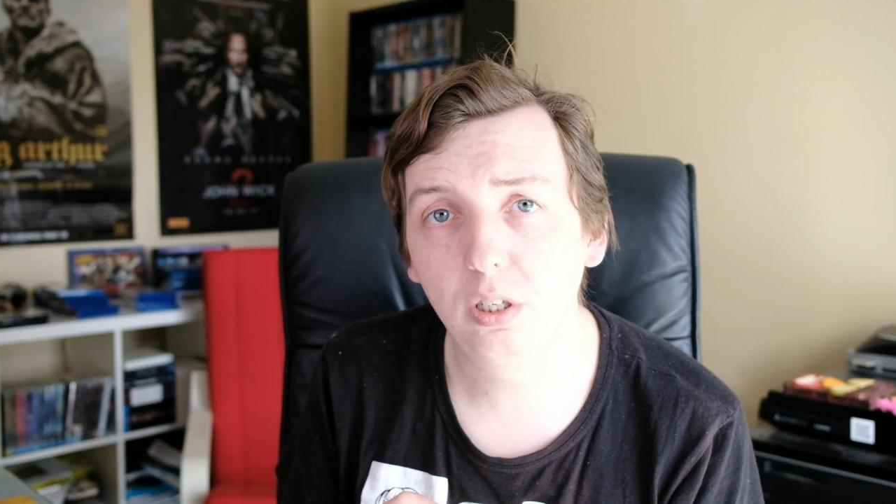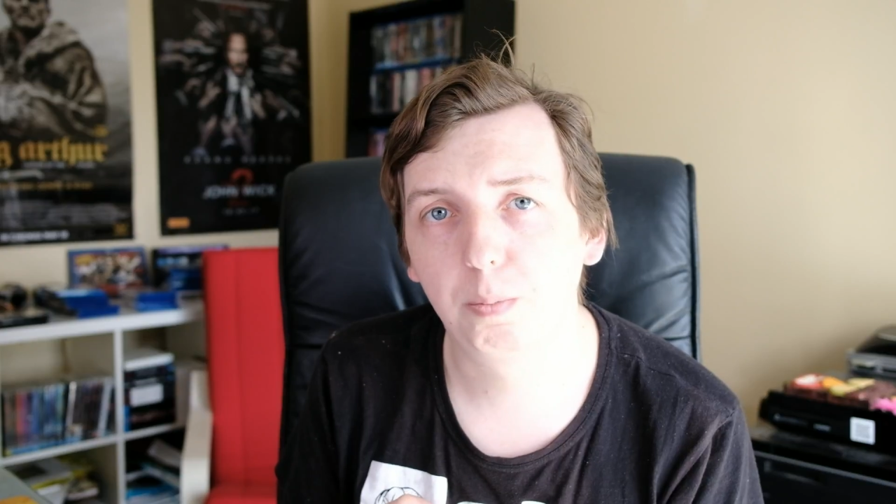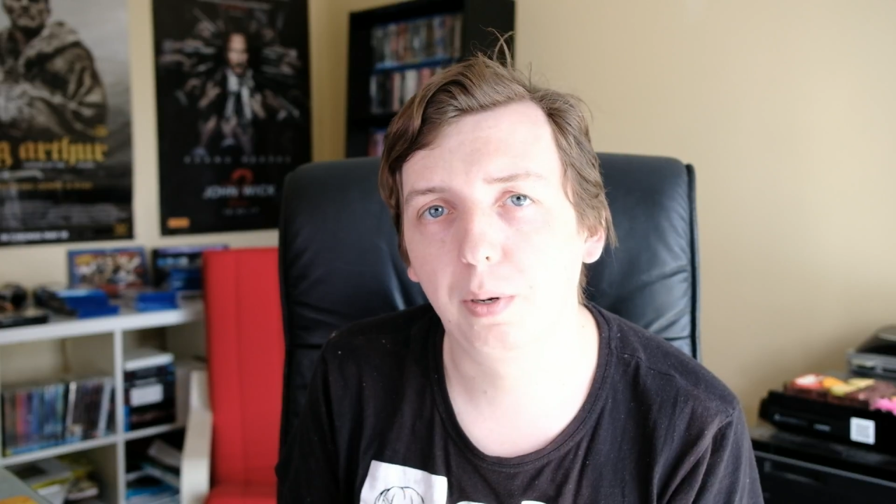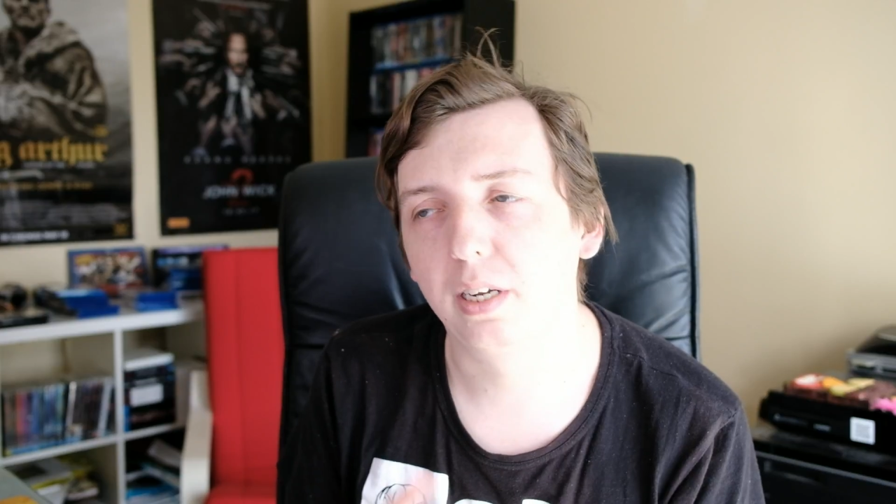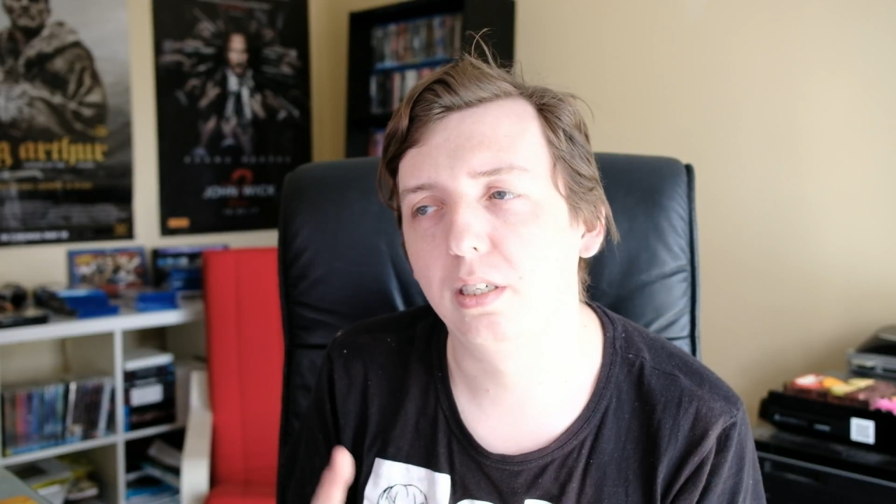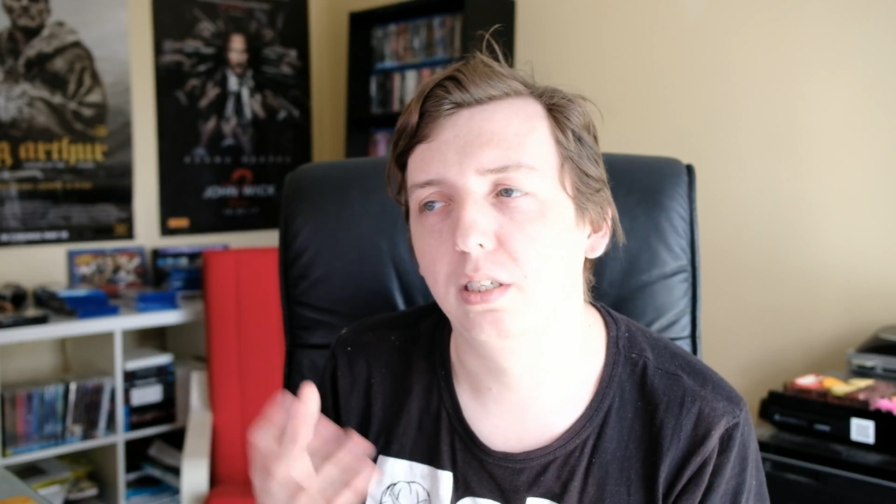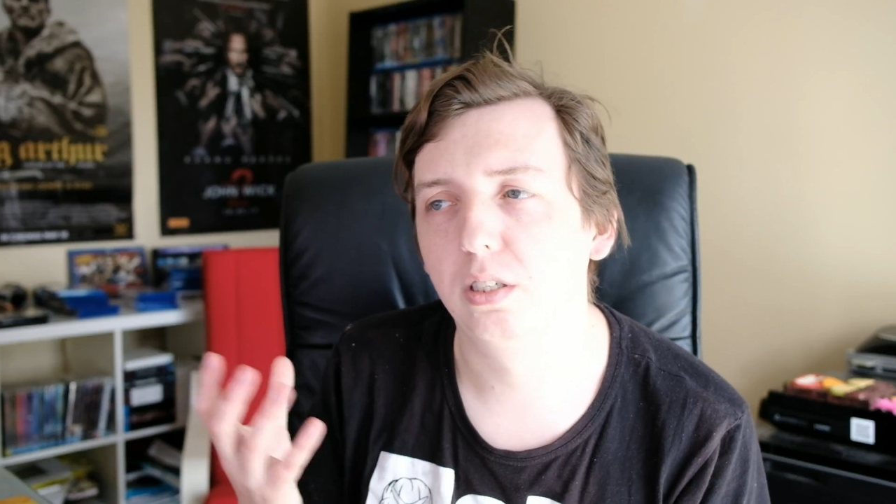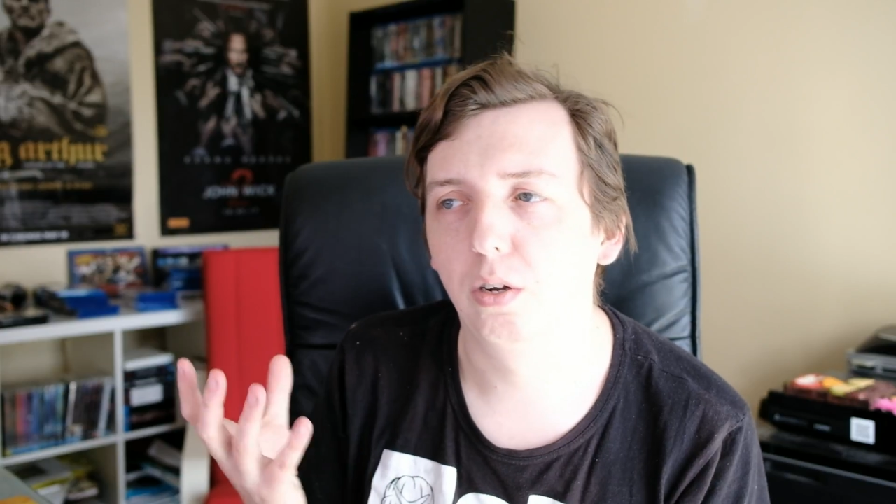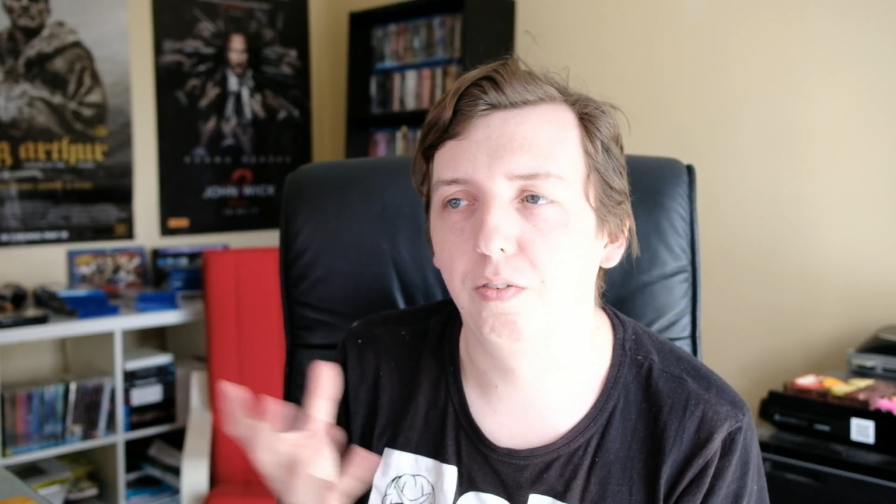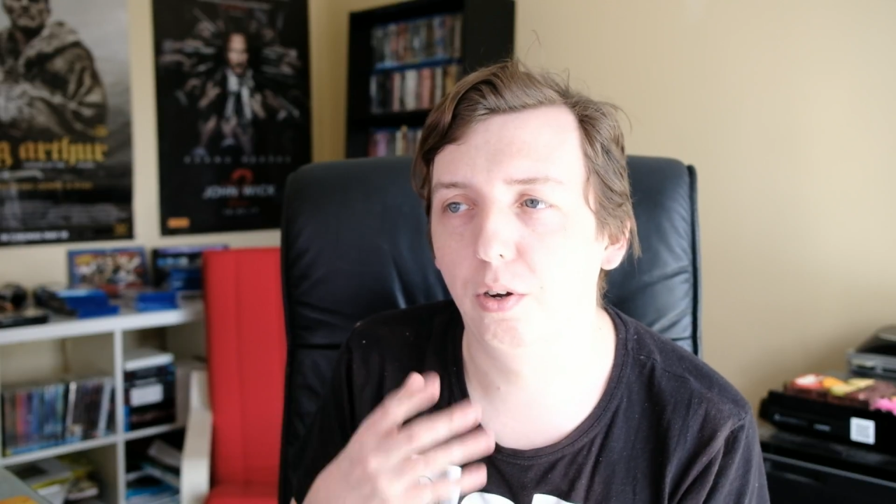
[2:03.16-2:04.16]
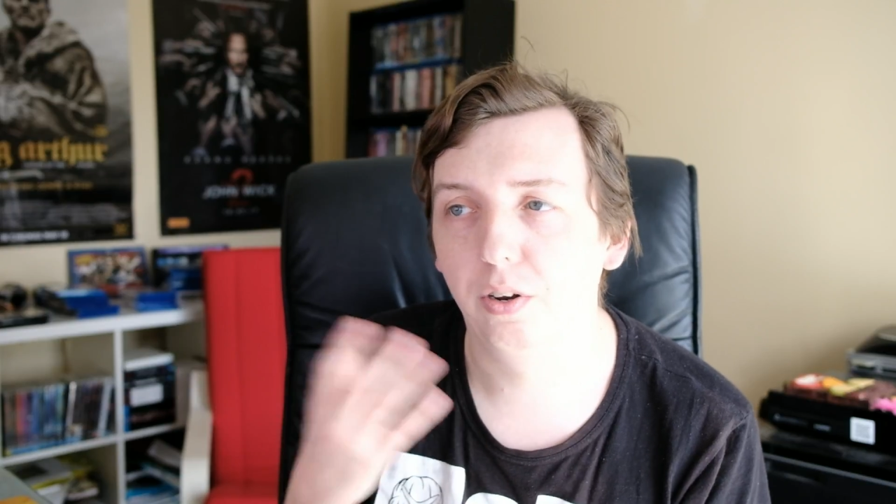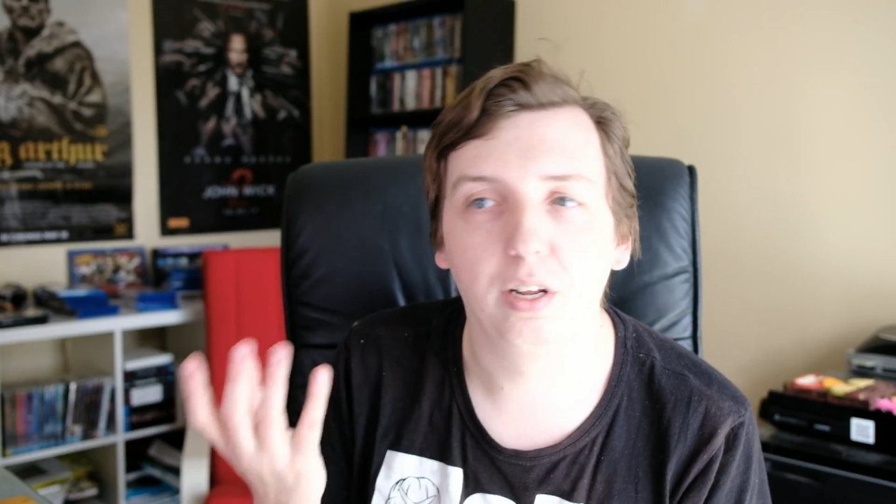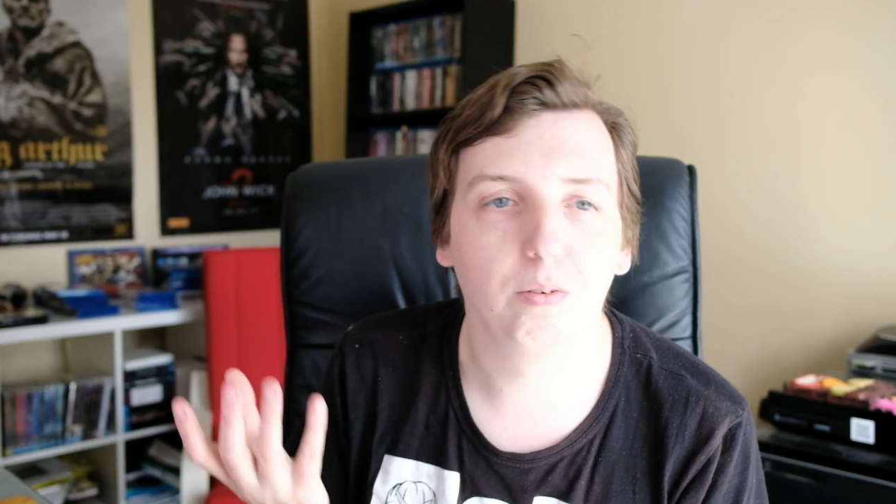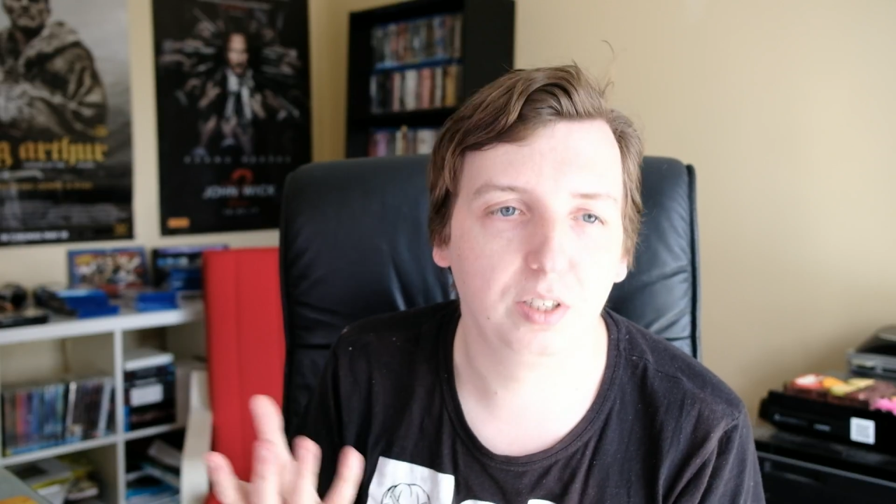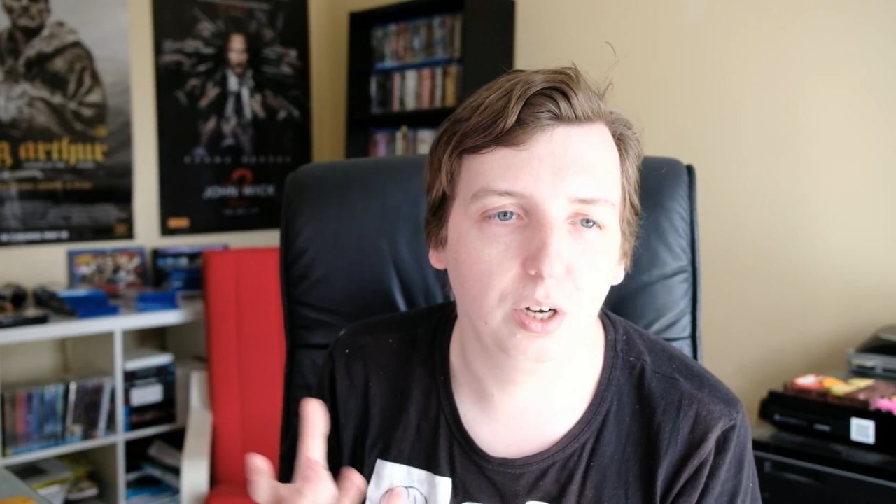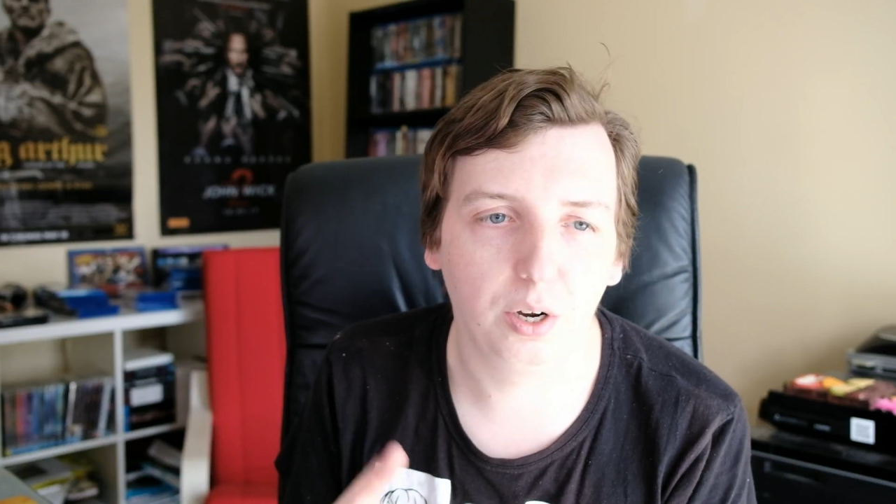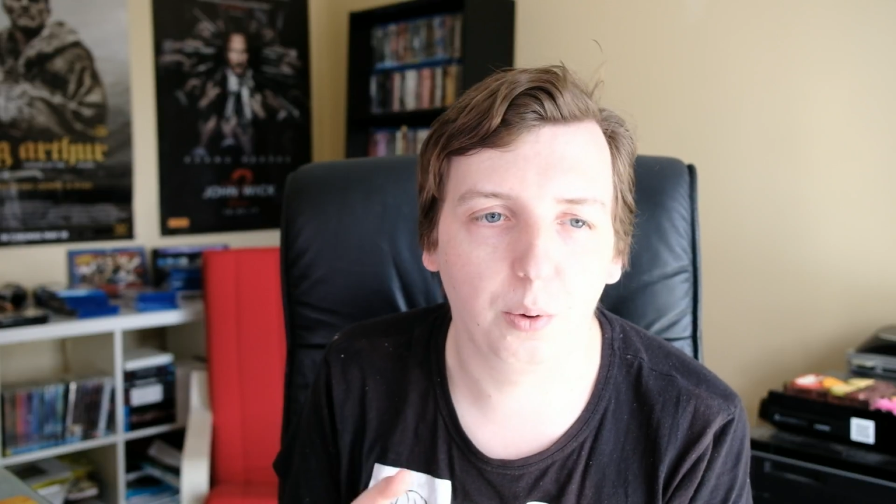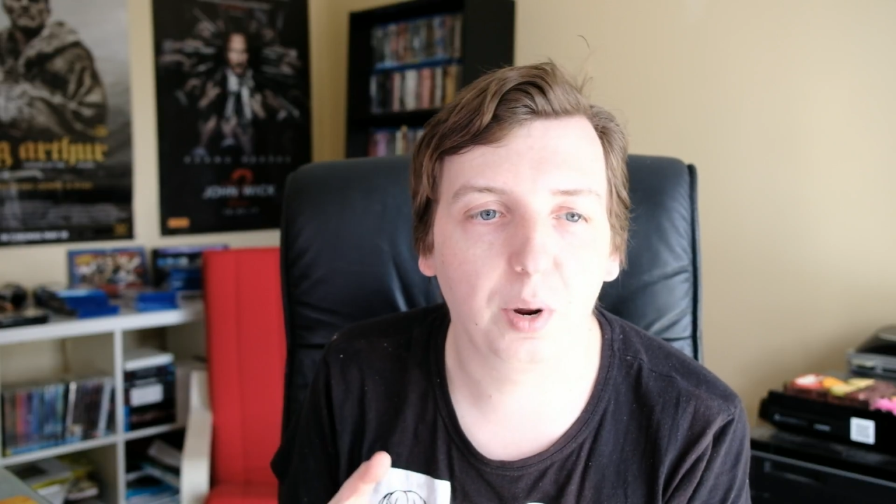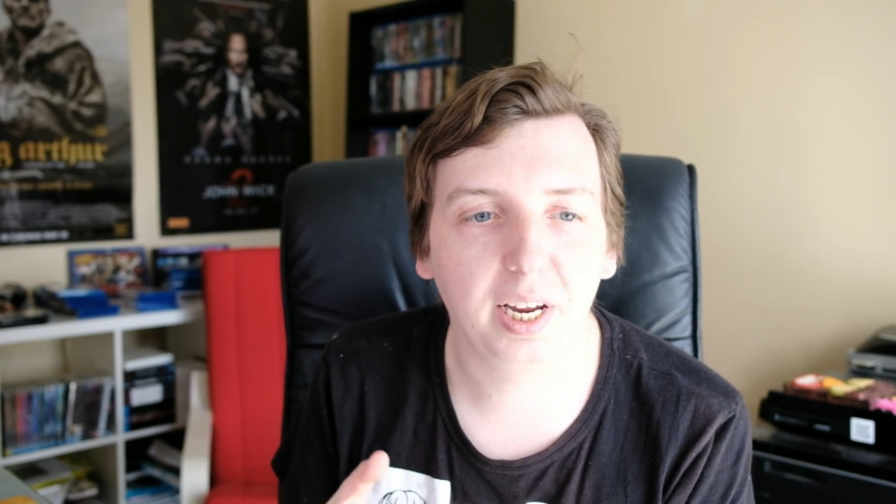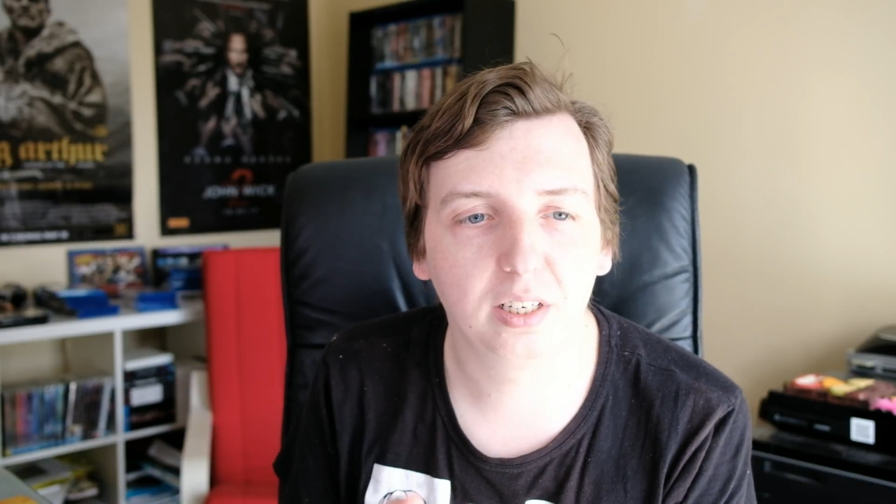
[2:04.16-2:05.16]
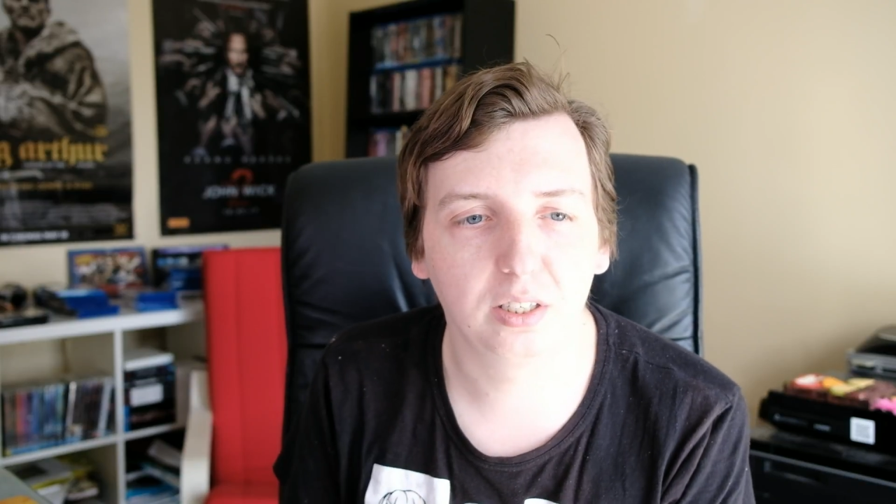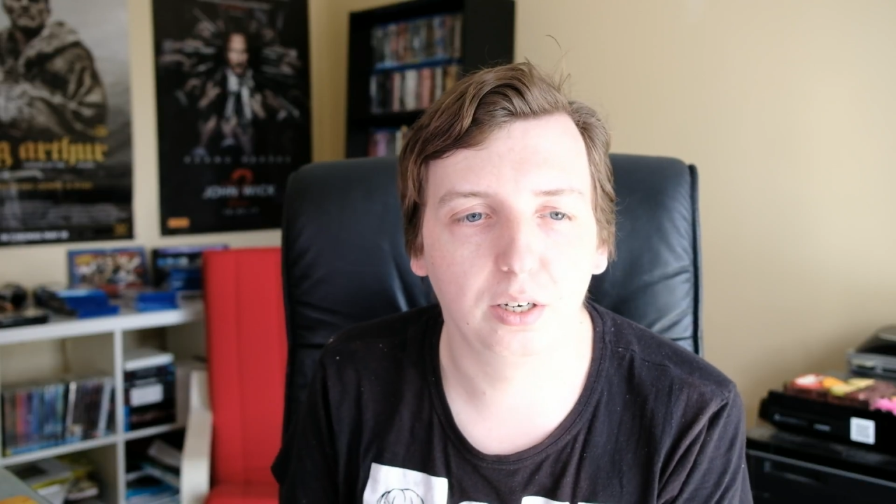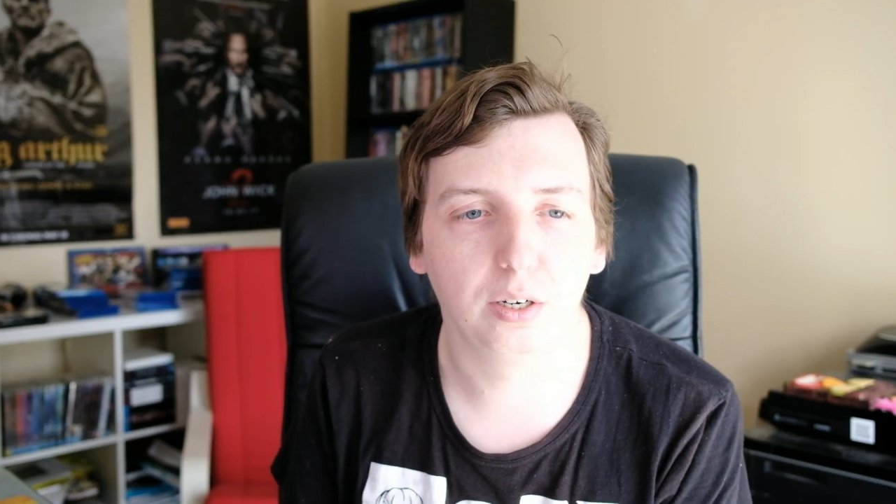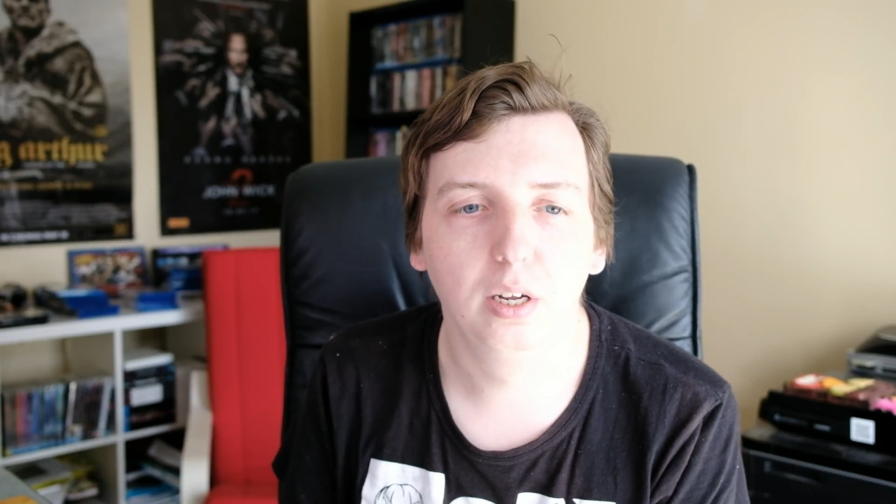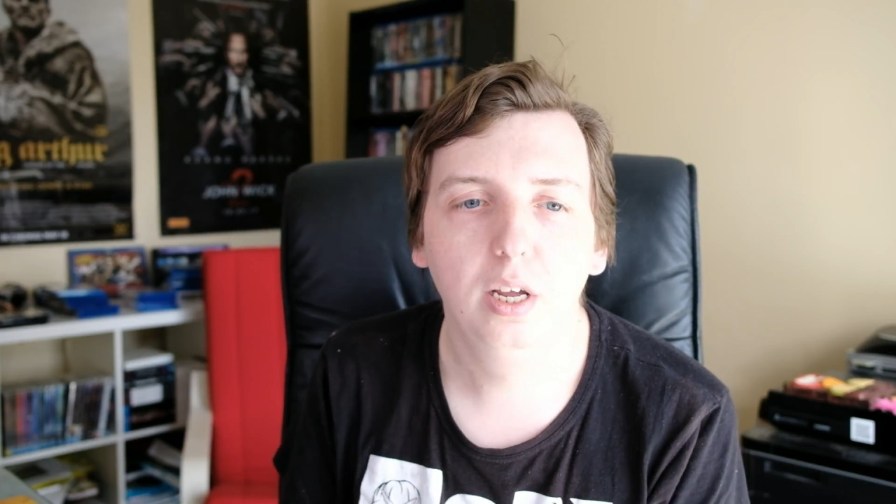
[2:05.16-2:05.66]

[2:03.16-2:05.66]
but it's obviously only a week, so.